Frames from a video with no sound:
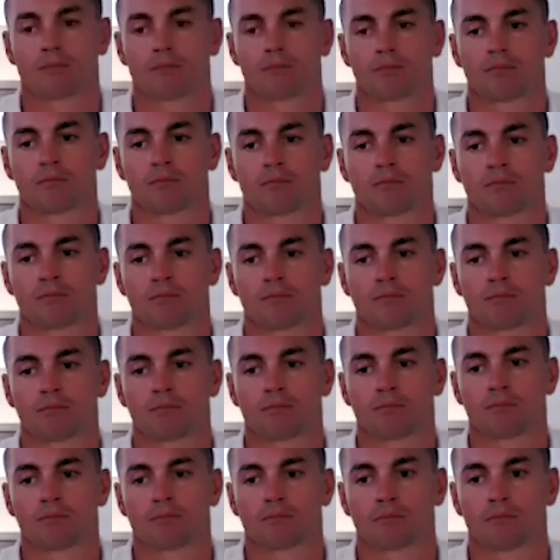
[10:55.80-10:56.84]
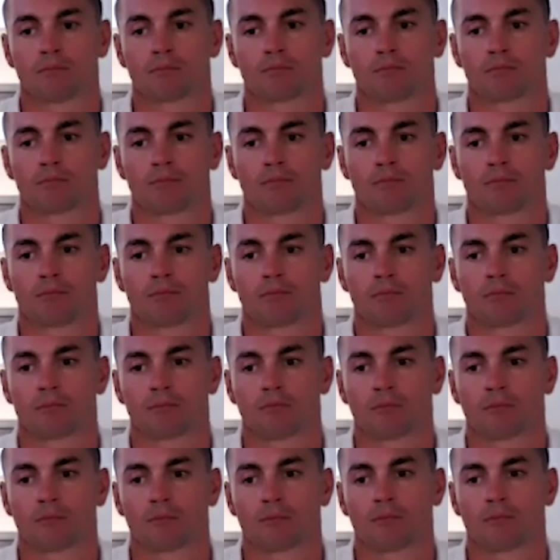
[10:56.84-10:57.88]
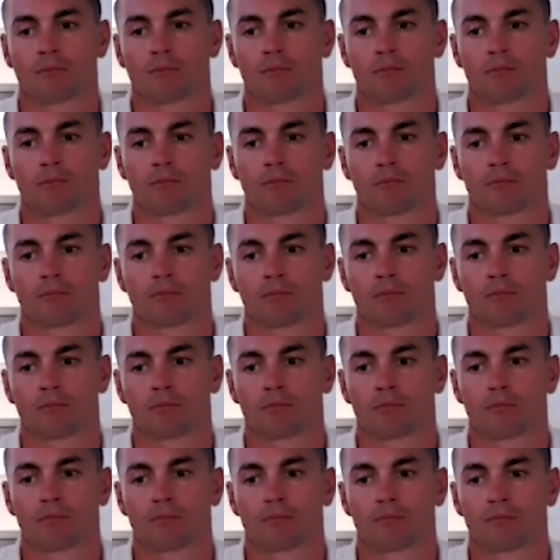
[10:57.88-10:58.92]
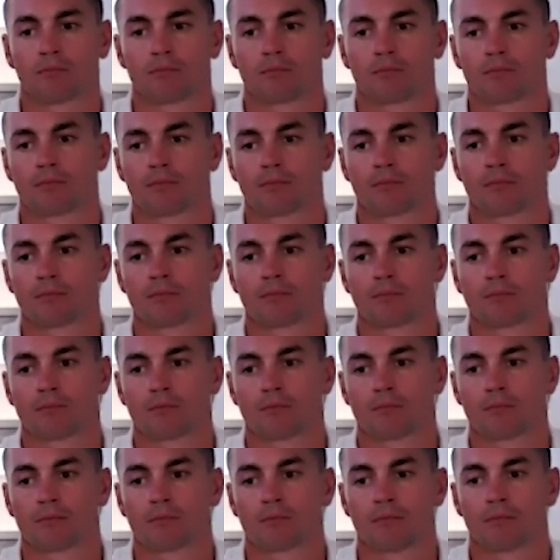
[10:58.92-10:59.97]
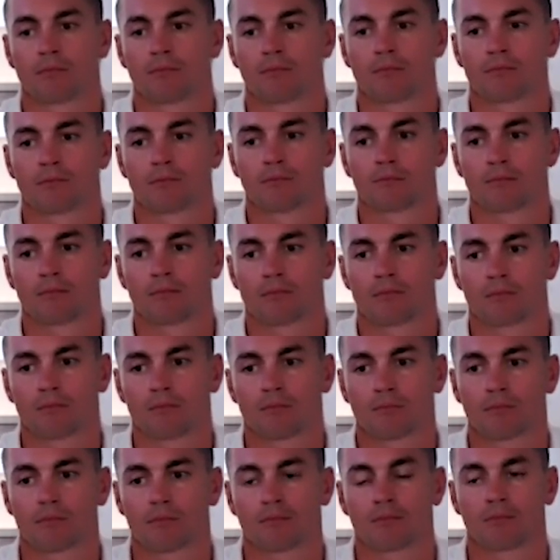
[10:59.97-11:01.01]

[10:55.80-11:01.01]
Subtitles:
[no speech]